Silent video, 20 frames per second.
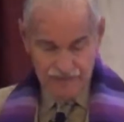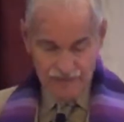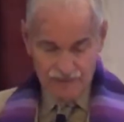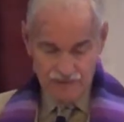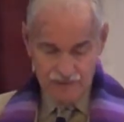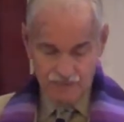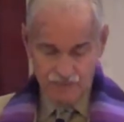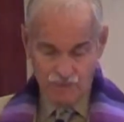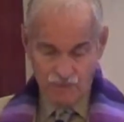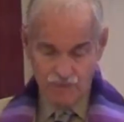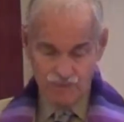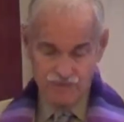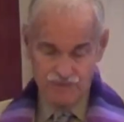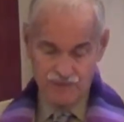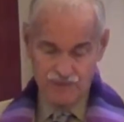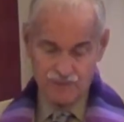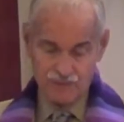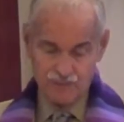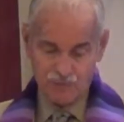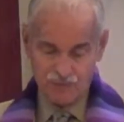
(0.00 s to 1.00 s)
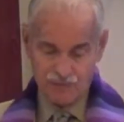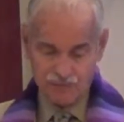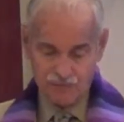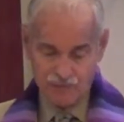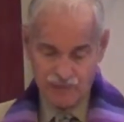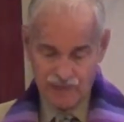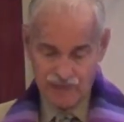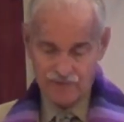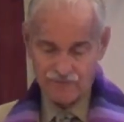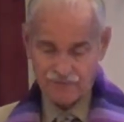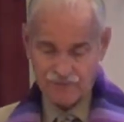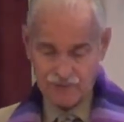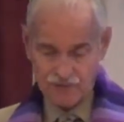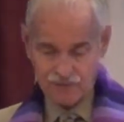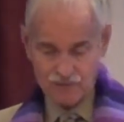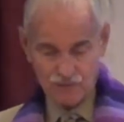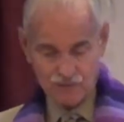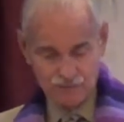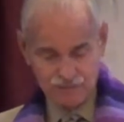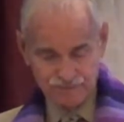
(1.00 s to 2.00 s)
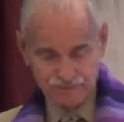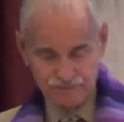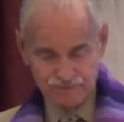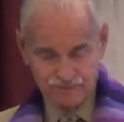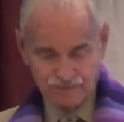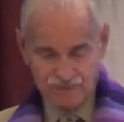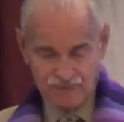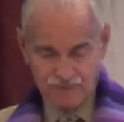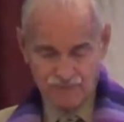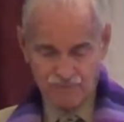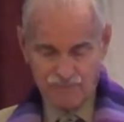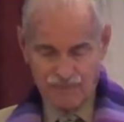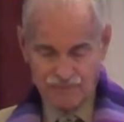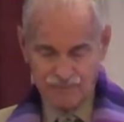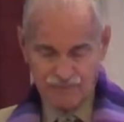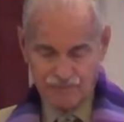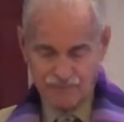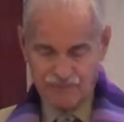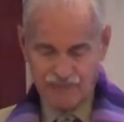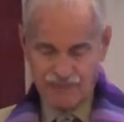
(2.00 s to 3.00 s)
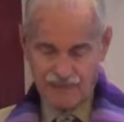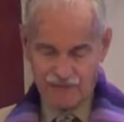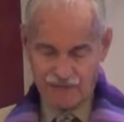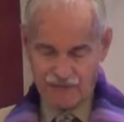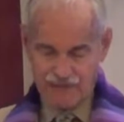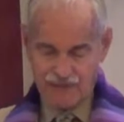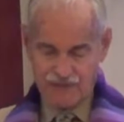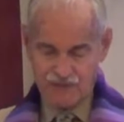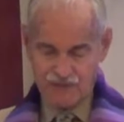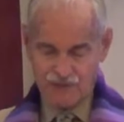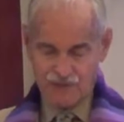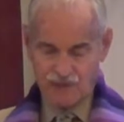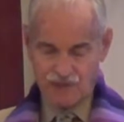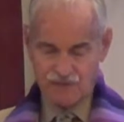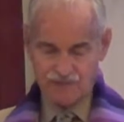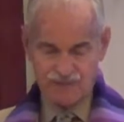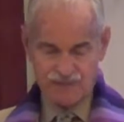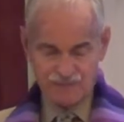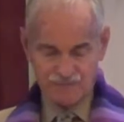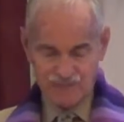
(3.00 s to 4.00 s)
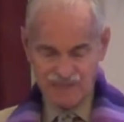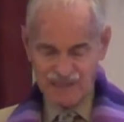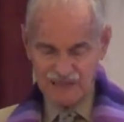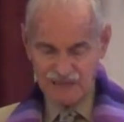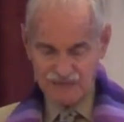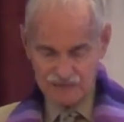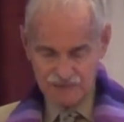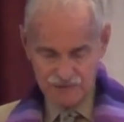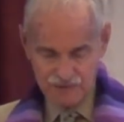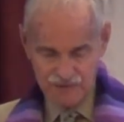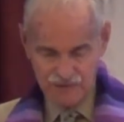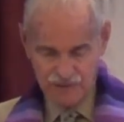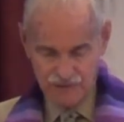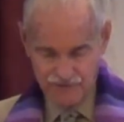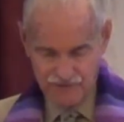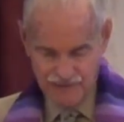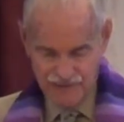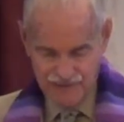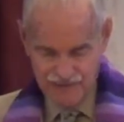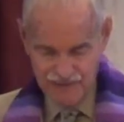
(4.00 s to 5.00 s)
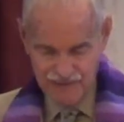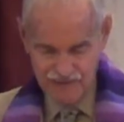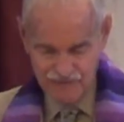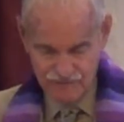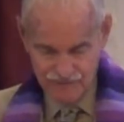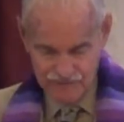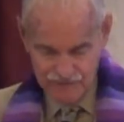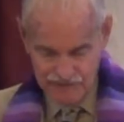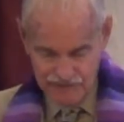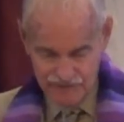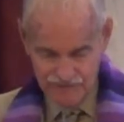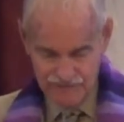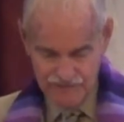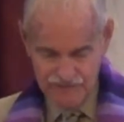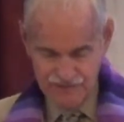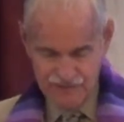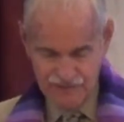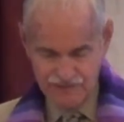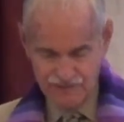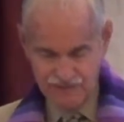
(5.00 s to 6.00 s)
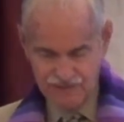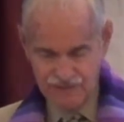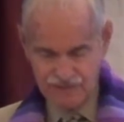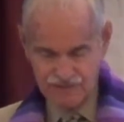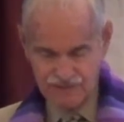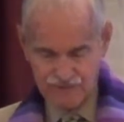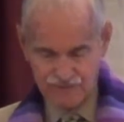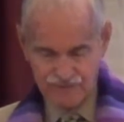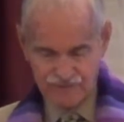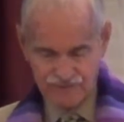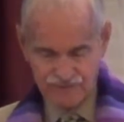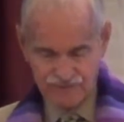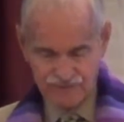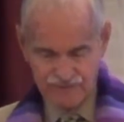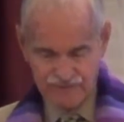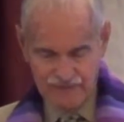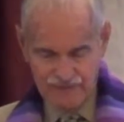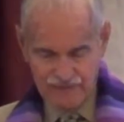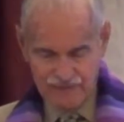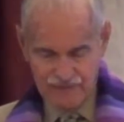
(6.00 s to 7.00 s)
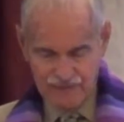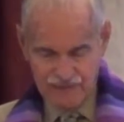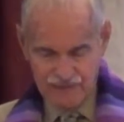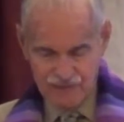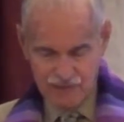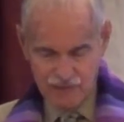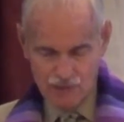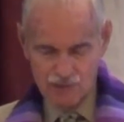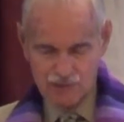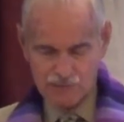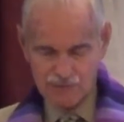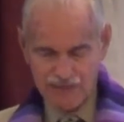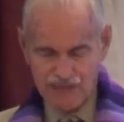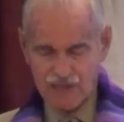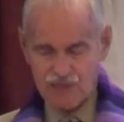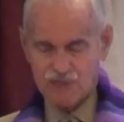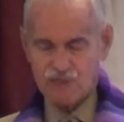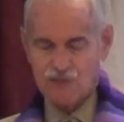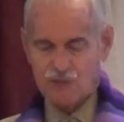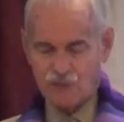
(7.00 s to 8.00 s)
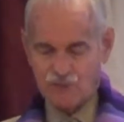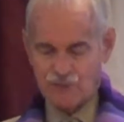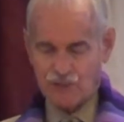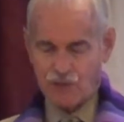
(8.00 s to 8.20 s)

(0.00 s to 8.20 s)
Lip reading: supports this with prayer vigil, by preparing and serving meals, other acts of love and self-giving. Usually begins on